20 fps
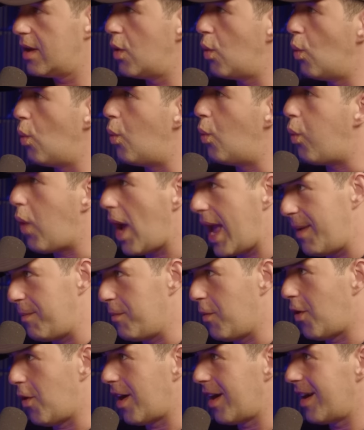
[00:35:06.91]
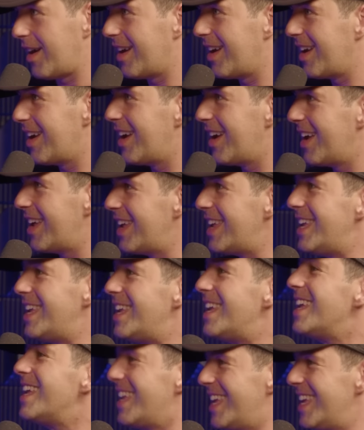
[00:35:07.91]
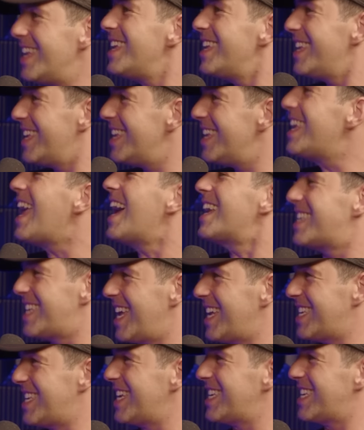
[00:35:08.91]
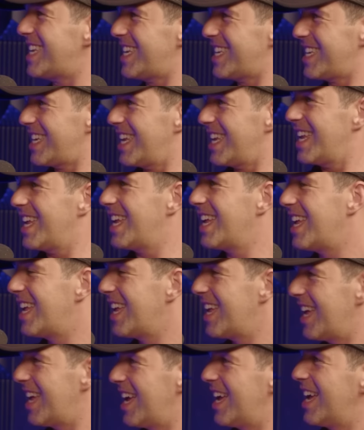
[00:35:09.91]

Way more. Oh, it is. Okay, that's the thing. Yes. So, yes, so it's the, it's